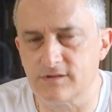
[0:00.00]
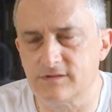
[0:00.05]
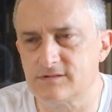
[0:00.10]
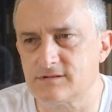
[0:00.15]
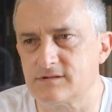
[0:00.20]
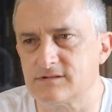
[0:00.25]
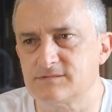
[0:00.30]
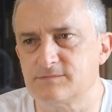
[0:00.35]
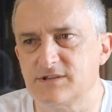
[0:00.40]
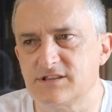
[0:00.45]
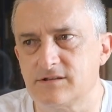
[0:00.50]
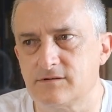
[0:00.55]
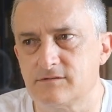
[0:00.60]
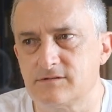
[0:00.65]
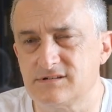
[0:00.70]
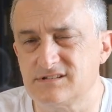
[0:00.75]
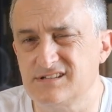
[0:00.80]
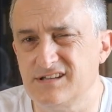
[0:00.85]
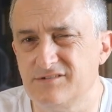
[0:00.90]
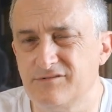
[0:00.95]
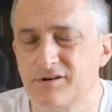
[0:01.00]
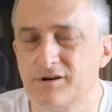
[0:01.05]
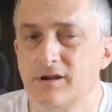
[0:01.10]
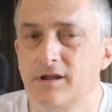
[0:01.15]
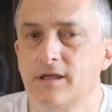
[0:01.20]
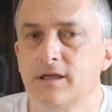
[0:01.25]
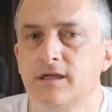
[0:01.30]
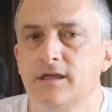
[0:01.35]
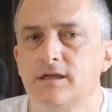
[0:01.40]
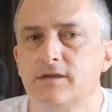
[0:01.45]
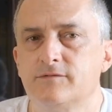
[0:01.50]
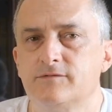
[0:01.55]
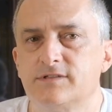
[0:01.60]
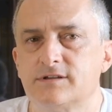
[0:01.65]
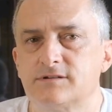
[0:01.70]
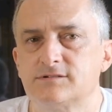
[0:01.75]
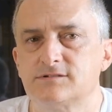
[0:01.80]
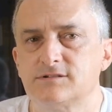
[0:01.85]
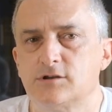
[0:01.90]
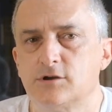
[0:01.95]
transmitter or receiver if
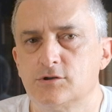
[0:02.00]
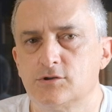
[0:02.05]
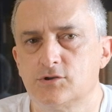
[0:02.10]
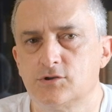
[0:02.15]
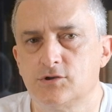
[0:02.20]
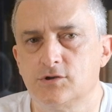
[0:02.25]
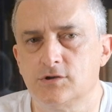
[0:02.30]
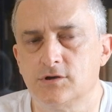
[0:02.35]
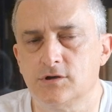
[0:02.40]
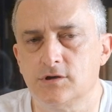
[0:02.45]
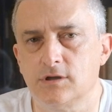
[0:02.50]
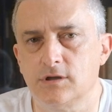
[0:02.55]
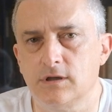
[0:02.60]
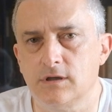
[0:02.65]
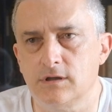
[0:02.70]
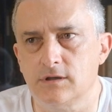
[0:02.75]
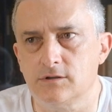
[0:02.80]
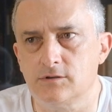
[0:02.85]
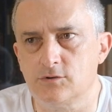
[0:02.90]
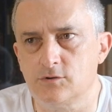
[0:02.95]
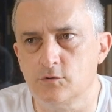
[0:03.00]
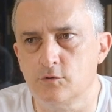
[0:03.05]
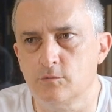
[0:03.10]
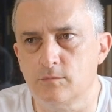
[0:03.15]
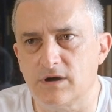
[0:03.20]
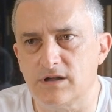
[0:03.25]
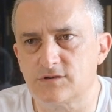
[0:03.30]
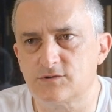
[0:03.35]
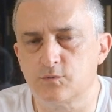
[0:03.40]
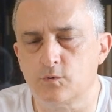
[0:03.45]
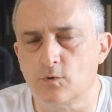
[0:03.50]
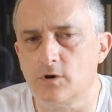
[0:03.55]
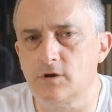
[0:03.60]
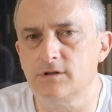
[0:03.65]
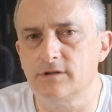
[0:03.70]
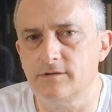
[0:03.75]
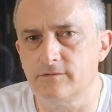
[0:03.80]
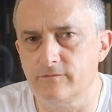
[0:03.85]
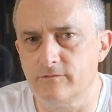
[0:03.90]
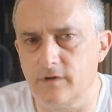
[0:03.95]
there's not too much wall
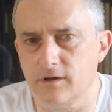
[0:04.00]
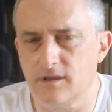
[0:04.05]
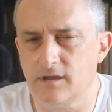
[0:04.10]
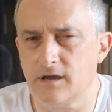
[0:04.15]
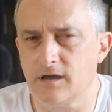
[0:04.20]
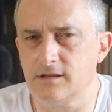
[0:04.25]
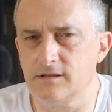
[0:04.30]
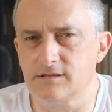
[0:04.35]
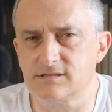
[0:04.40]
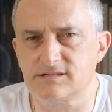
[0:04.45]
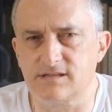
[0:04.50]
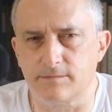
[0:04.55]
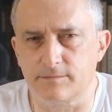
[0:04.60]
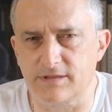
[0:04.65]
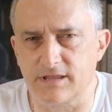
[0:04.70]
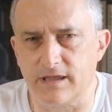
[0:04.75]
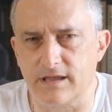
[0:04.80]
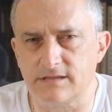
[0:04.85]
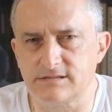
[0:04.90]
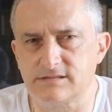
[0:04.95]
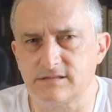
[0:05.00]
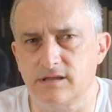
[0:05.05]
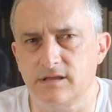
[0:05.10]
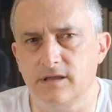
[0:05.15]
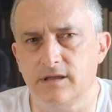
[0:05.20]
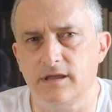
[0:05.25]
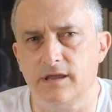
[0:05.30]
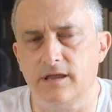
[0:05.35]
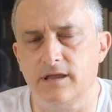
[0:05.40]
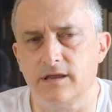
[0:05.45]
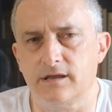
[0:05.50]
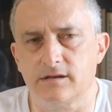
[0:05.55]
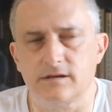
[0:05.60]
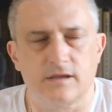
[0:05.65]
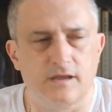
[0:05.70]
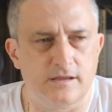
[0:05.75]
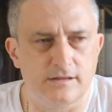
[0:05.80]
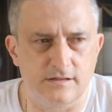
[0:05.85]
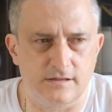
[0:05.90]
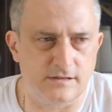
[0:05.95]
involved. I did some tests and
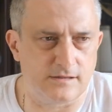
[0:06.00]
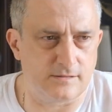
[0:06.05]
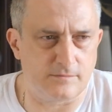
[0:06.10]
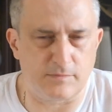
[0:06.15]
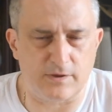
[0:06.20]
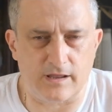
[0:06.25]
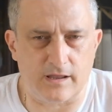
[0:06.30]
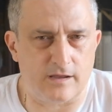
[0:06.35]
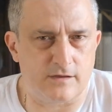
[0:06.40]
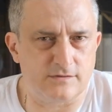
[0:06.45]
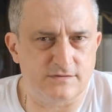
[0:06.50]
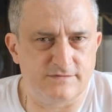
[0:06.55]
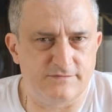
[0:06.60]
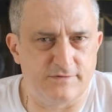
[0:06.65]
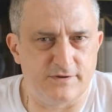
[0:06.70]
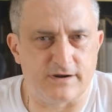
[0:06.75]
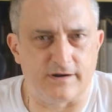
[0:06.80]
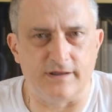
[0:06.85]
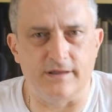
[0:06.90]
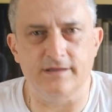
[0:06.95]
I did it in my house, very